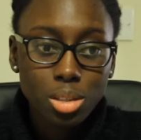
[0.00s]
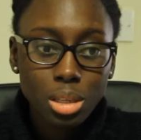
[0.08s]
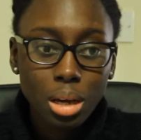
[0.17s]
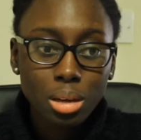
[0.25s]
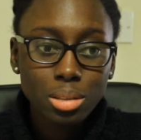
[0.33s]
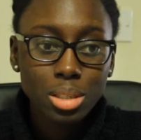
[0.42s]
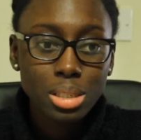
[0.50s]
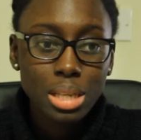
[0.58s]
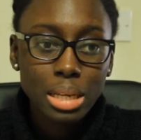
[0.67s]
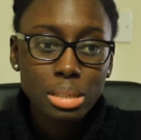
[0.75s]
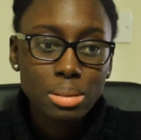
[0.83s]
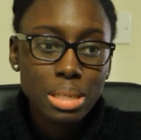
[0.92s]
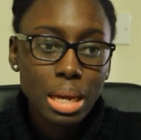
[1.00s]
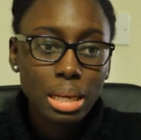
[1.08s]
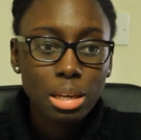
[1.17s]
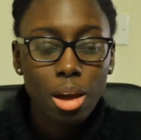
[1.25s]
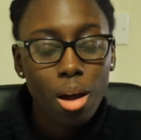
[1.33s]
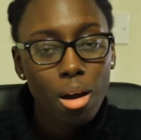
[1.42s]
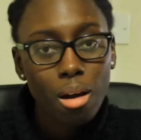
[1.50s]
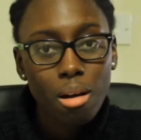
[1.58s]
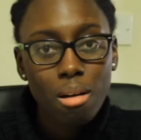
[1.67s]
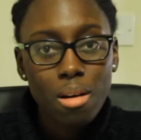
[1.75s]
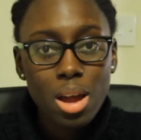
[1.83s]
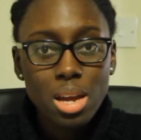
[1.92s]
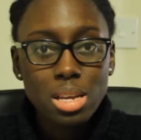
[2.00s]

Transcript: So this lady was like, no.